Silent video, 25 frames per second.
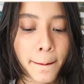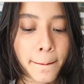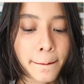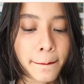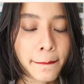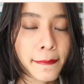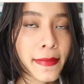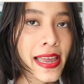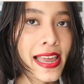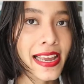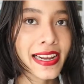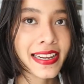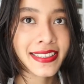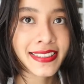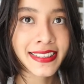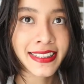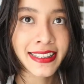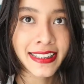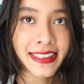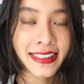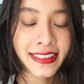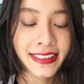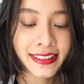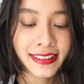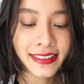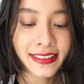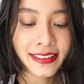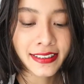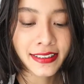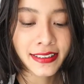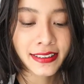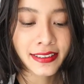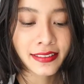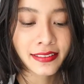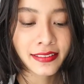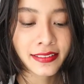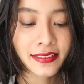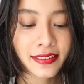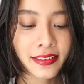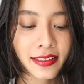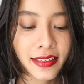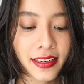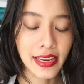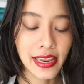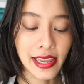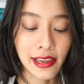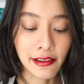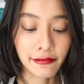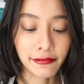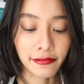magazine,
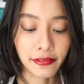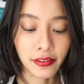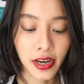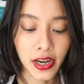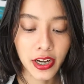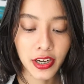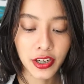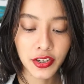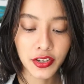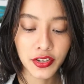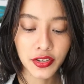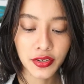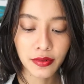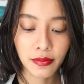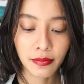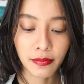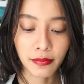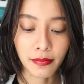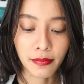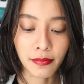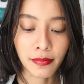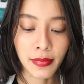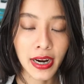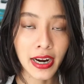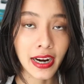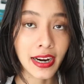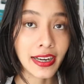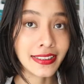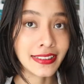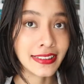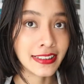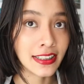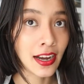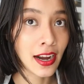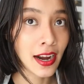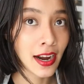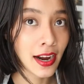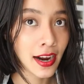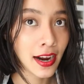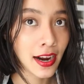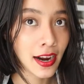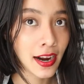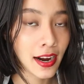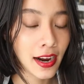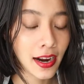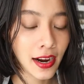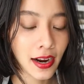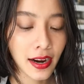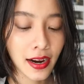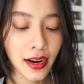and French, magasin,
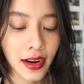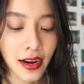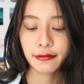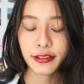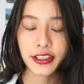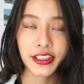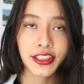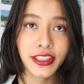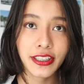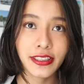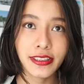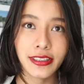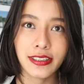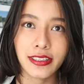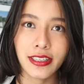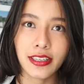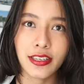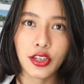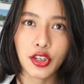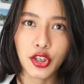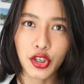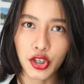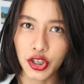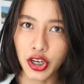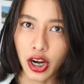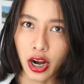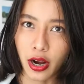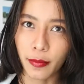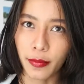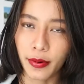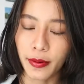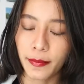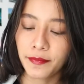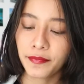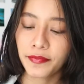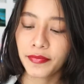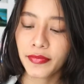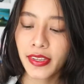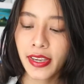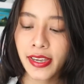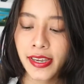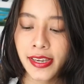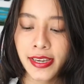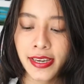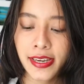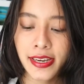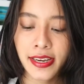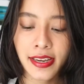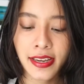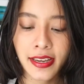which is shop.
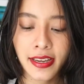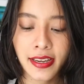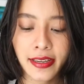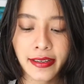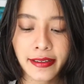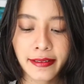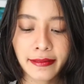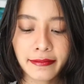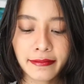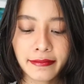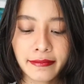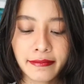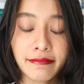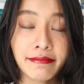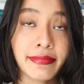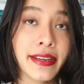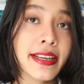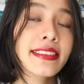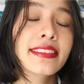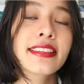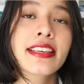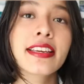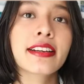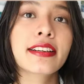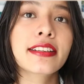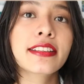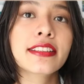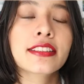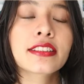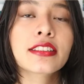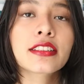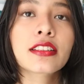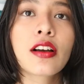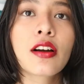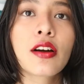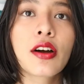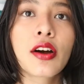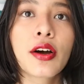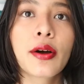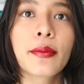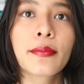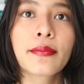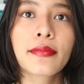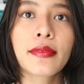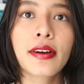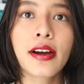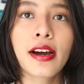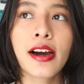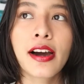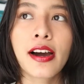But there are
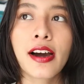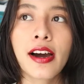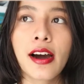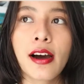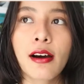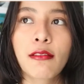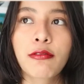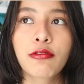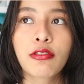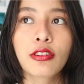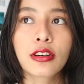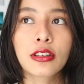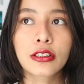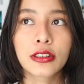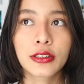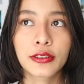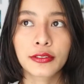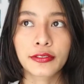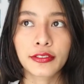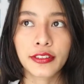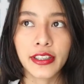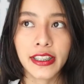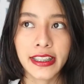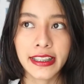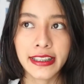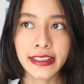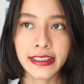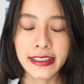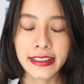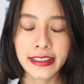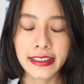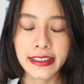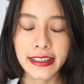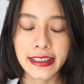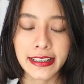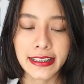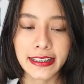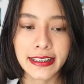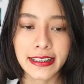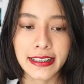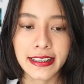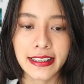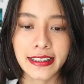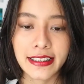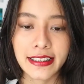some false friends